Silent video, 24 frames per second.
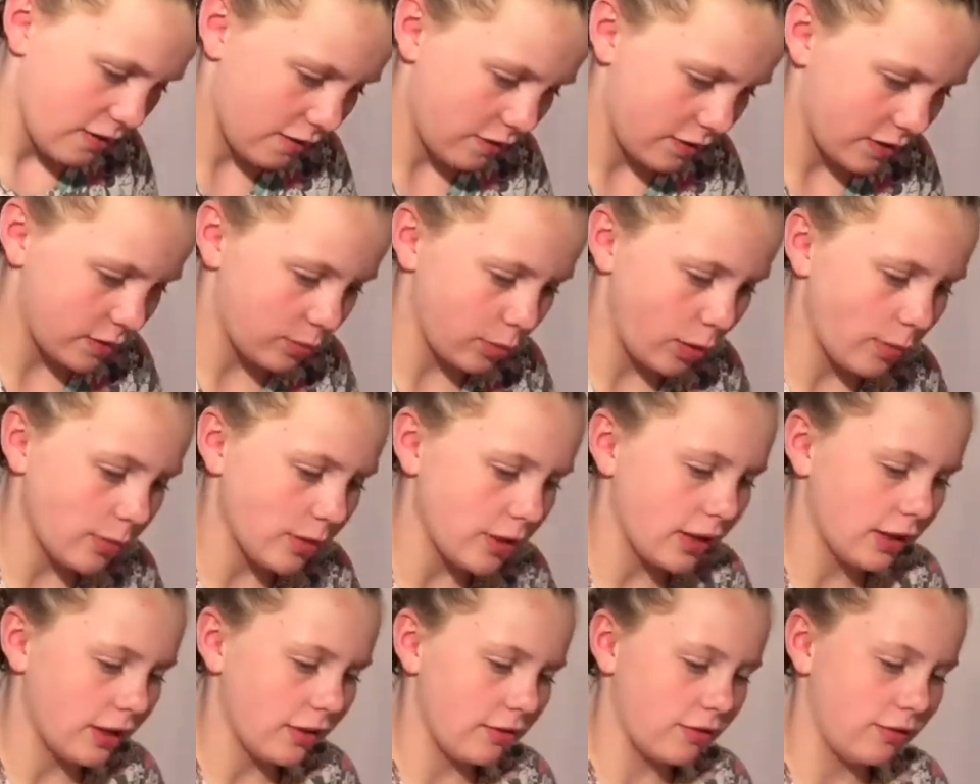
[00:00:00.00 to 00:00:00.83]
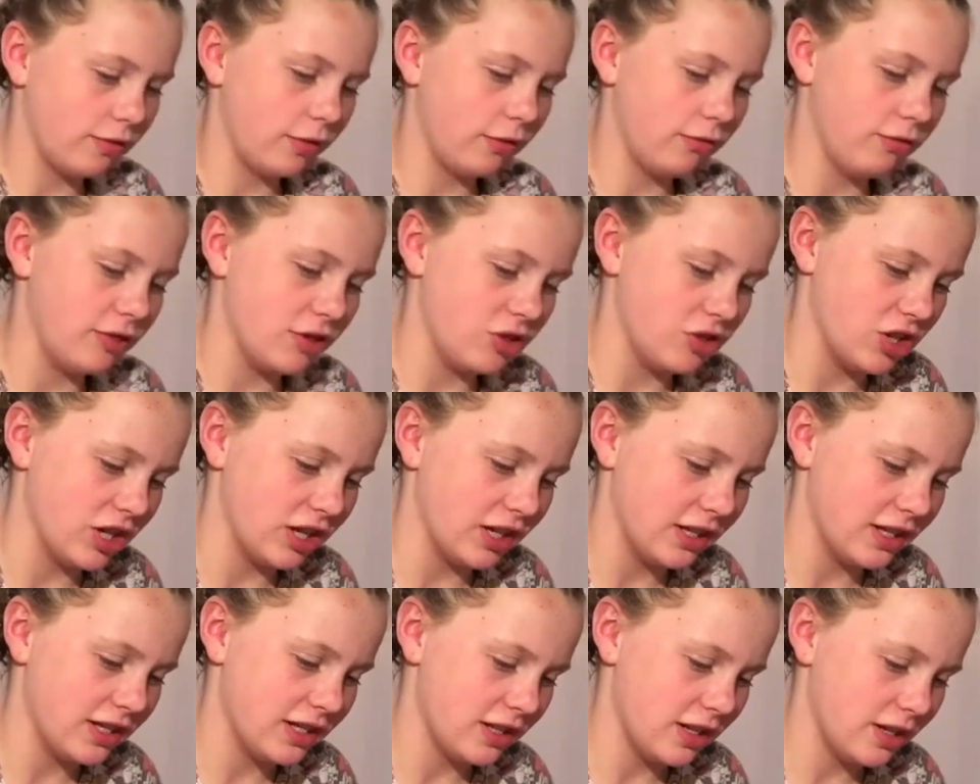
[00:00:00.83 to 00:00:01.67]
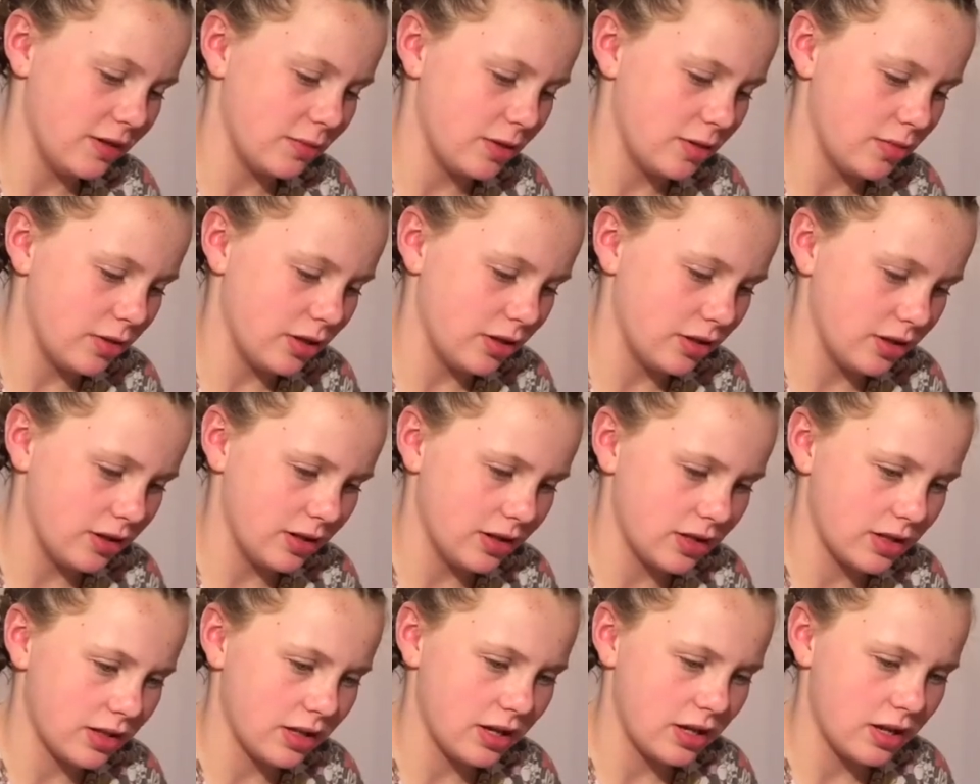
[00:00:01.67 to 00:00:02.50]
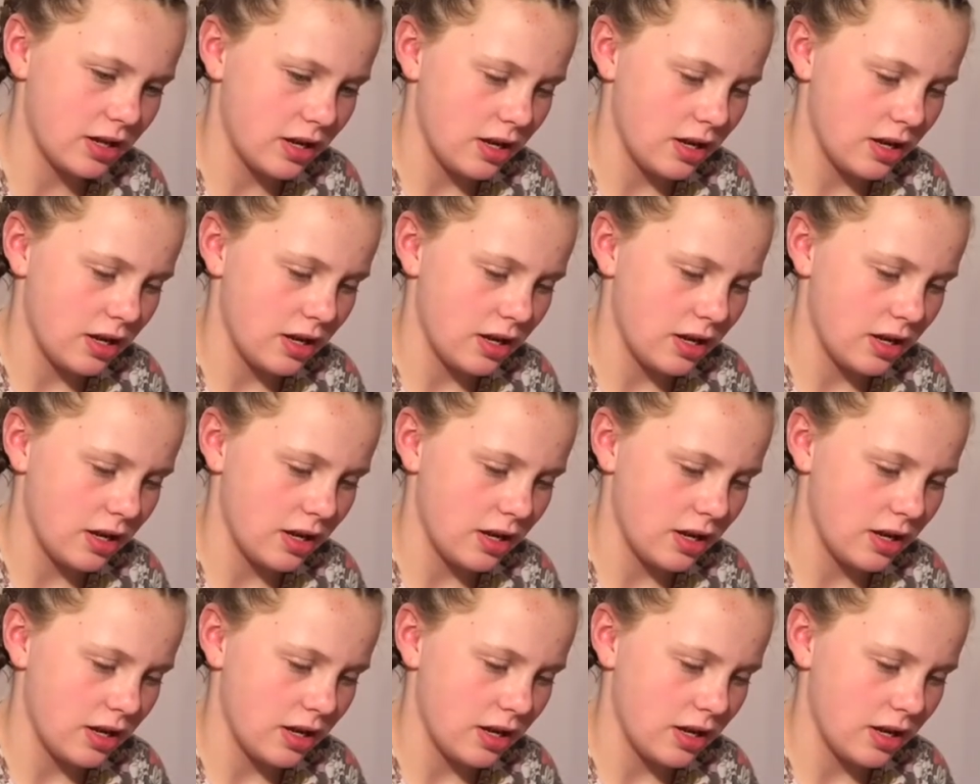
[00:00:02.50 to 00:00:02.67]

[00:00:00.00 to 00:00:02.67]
it's probably like a fluffy jiggly slime, to be honest.